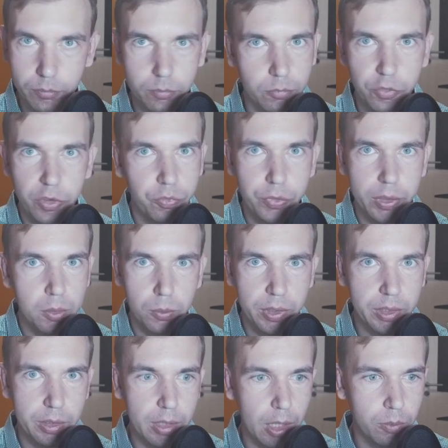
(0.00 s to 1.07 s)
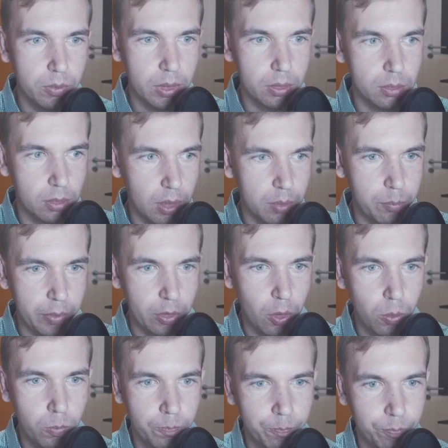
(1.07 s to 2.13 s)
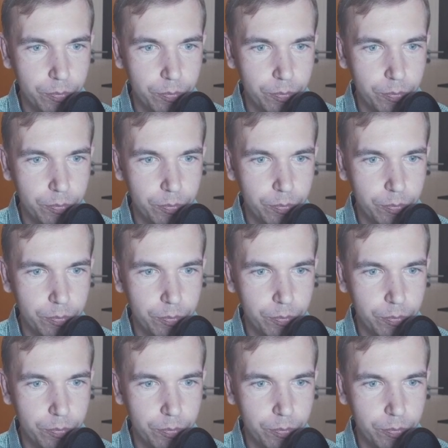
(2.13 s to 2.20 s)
Feel free to read it out and let me know